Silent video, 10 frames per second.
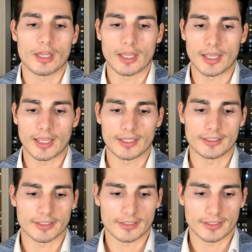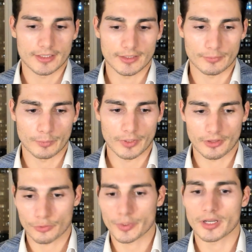And with a
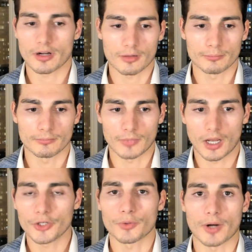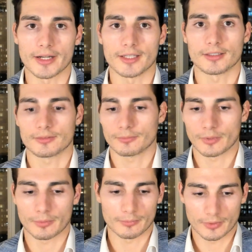3-year underwriting,
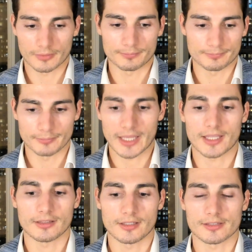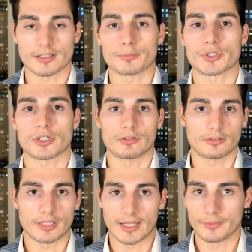we're making the assumption
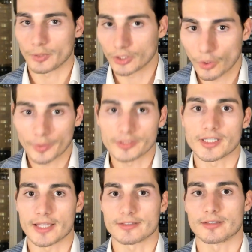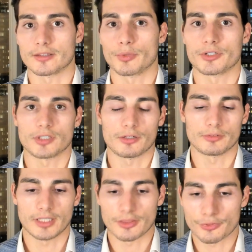that we're going to exit the bridge loan
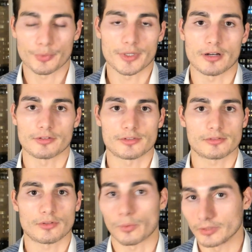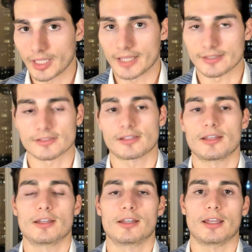in 3 years or less.
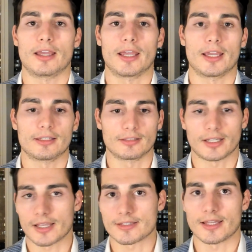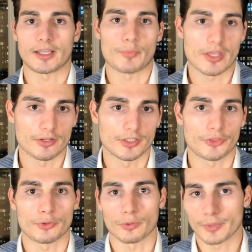And like I said, it can be either done
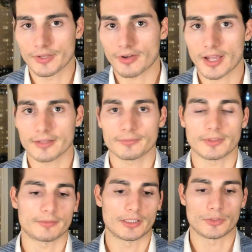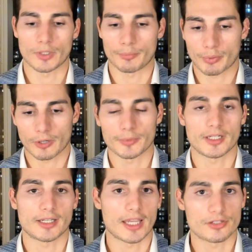through a refi into a
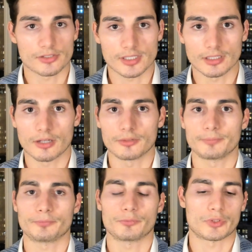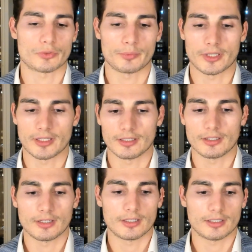permanent agency loan, which will be
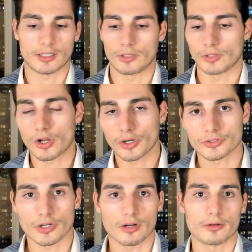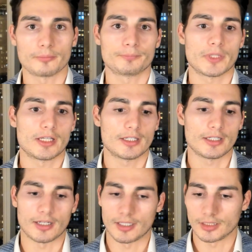longer term,
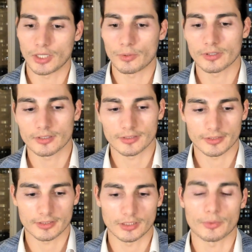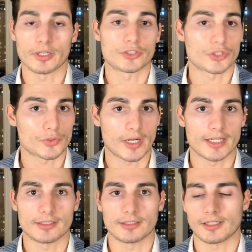lower interest
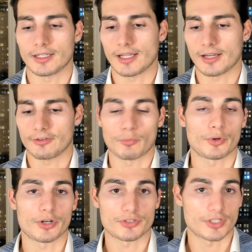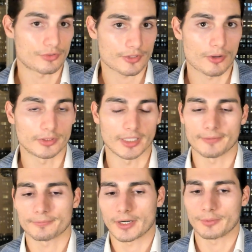rate, and have more years interest only,
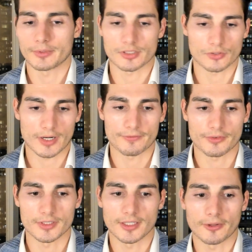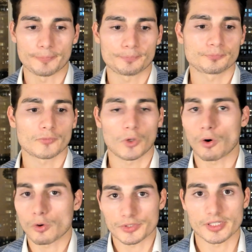right? Which is great for the deal.
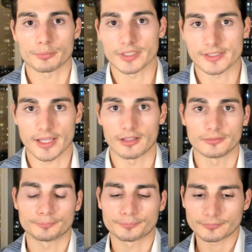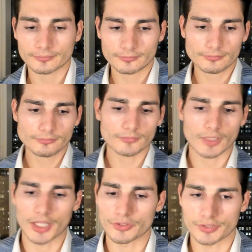Or we'll simply sell,
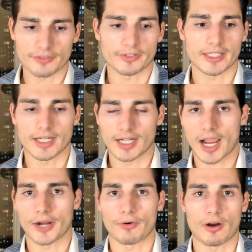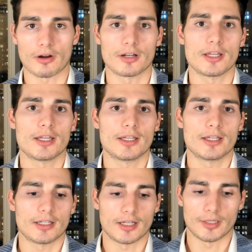and you'll definitely get an IRR
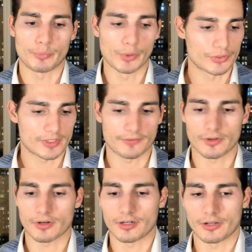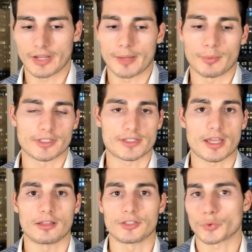boost if you're able to
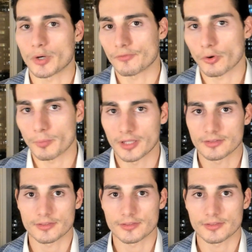sell in 24 months